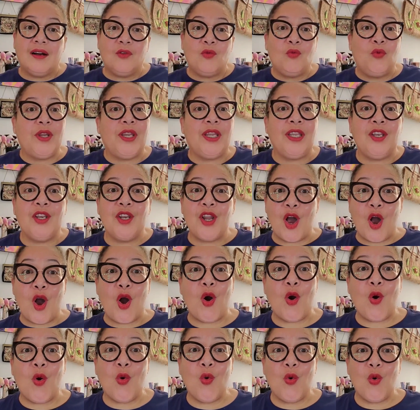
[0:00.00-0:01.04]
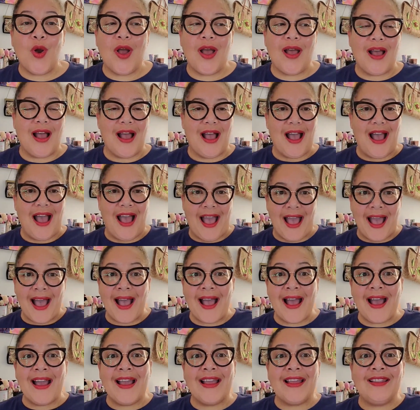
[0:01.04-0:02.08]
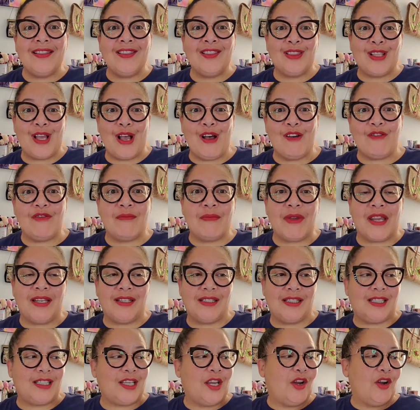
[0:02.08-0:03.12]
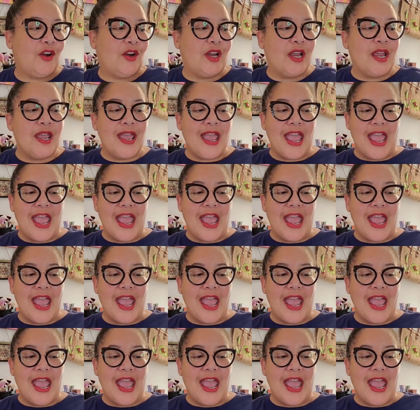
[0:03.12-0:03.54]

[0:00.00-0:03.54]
we know I love Mancera,